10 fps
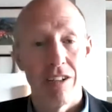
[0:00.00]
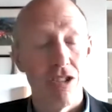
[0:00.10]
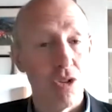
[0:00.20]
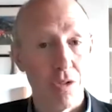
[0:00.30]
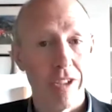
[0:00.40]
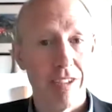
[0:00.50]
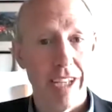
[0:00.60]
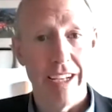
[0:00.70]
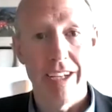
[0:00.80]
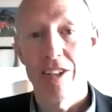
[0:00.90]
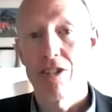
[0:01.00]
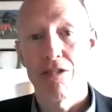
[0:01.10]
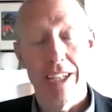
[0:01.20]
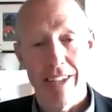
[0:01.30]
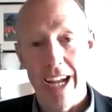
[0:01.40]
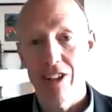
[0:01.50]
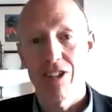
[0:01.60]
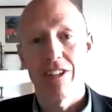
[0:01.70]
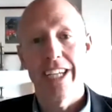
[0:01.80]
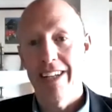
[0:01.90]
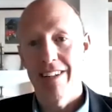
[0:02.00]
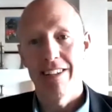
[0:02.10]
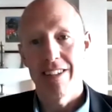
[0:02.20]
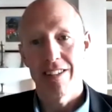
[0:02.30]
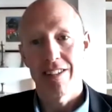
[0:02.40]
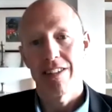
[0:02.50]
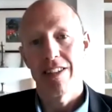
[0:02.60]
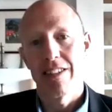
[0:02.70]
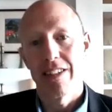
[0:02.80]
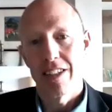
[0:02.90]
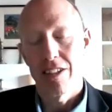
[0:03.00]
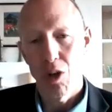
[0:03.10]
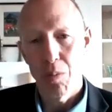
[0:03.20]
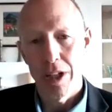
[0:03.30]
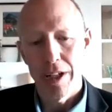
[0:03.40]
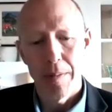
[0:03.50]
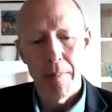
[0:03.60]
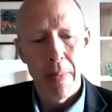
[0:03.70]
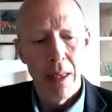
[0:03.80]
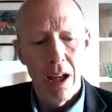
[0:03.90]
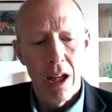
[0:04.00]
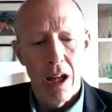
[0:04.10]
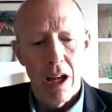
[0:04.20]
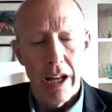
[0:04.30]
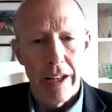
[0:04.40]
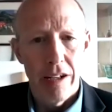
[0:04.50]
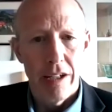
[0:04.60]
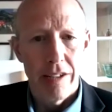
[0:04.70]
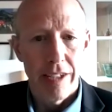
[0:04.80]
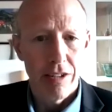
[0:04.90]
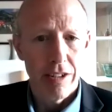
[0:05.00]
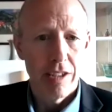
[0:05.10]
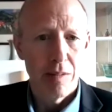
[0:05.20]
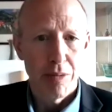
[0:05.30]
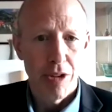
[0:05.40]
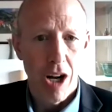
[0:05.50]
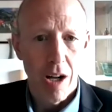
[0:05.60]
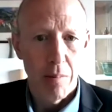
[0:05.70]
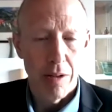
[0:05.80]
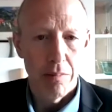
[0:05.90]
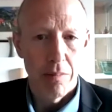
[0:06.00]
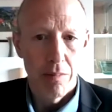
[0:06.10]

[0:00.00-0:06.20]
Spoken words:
using data transactionally, analytically, globally. And essentially the problem